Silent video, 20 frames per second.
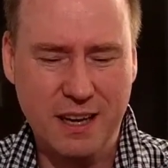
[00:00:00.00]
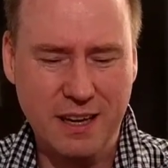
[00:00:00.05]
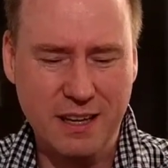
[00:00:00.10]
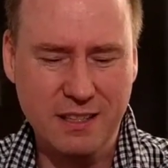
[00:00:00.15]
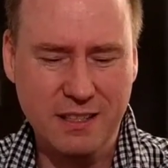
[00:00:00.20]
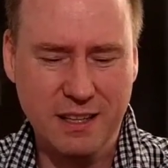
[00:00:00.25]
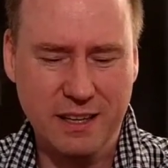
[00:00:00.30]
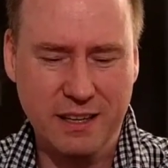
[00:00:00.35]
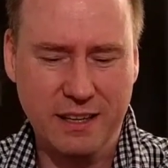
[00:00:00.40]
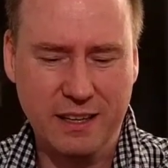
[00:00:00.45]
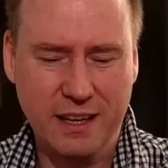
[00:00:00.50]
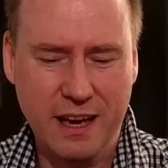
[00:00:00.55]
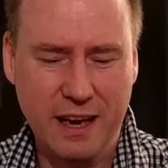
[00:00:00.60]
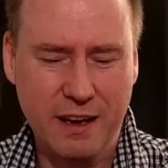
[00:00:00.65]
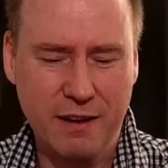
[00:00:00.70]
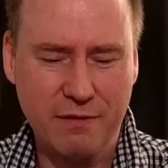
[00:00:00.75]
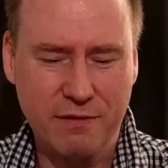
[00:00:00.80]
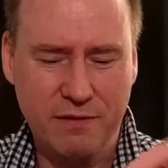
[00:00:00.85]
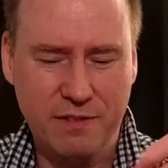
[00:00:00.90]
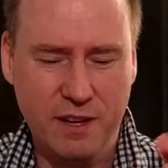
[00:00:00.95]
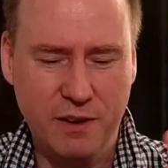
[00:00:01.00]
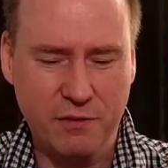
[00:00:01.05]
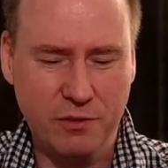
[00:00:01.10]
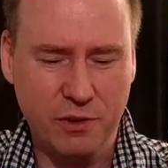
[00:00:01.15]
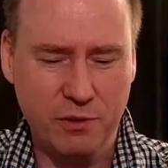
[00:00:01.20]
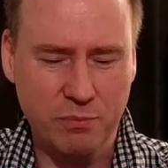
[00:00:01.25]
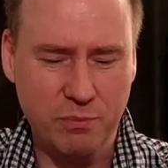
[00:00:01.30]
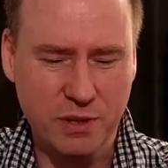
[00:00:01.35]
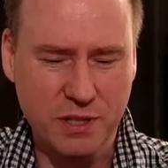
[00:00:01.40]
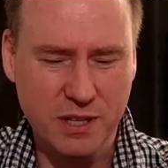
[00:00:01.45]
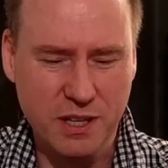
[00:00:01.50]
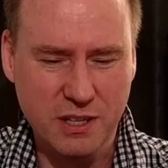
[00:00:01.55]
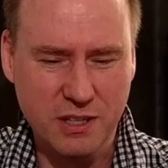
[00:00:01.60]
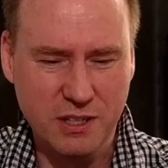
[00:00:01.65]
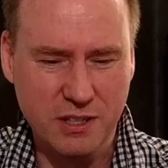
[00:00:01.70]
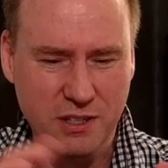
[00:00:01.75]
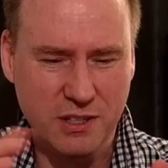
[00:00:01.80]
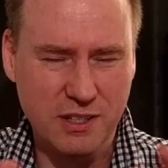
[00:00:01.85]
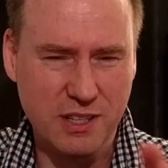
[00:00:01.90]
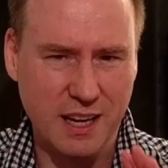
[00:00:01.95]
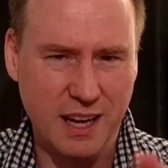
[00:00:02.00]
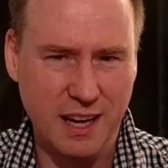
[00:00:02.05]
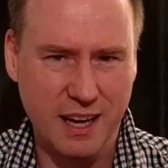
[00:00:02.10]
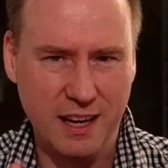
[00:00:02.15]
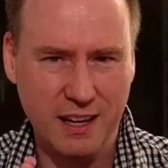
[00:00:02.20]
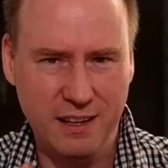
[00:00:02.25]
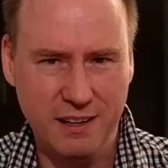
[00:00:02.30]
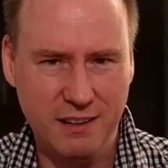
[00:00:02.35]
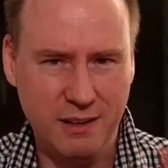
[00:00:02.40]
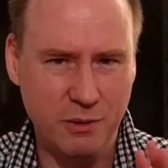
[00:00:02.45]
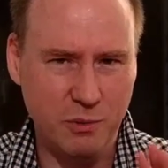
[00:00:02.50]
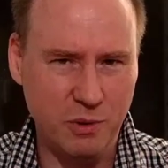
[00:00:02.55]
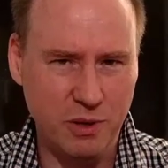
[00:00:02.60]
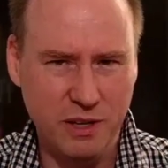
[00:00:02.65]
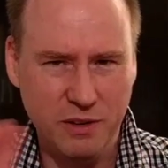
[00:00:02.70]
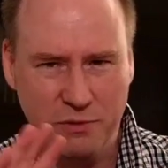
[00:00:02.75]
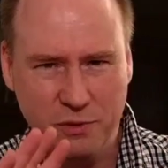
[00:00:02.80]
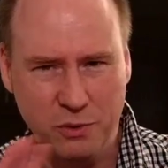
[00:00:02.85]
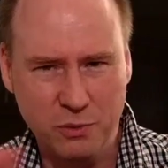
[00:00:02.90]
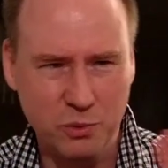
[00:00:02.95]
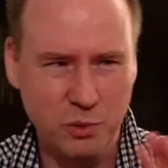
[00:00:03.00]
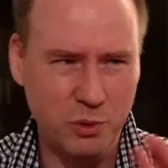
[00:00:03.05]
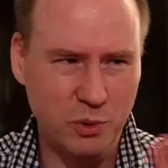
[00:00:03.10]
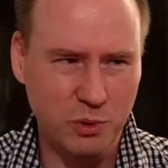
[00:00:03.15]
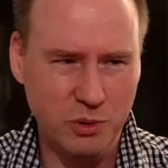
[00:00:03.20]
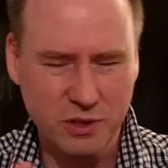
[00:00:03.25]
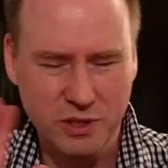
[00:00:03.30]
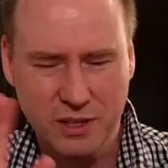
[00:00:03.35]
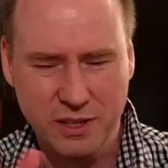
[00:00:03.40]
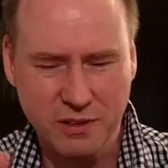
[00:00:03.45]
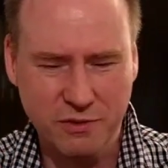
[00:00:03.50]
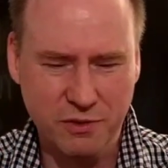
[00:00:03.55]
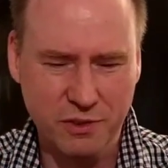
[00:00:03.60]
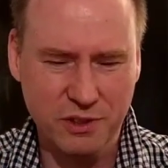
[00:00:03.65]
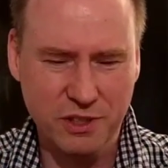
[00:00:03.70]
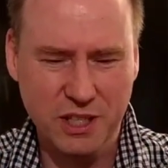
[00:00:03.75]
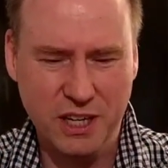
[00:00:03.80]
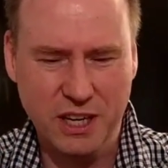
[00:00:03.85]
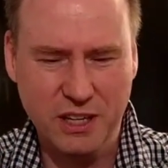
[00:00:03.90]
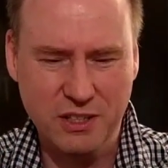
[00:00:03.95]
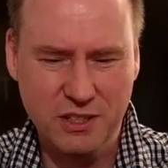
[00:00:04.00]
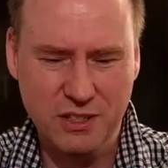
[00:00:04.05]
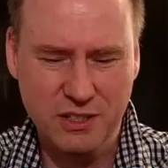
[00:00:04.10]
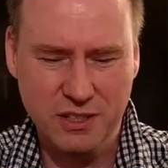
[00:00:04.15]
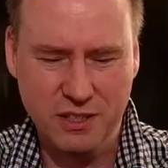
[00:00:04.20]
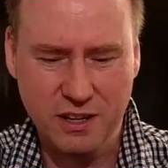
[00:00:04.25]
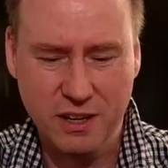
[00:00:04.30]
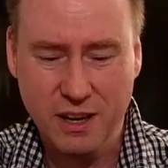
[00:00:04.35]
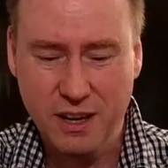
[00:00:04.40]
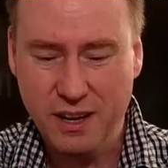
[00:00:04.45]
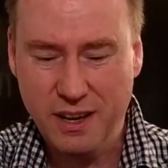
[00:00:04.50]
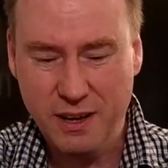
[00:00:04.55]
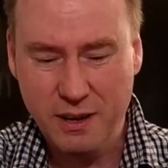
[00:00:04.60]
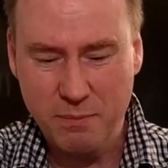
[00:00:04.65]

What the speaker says: guys like have different positions and there were different rules and different changes, and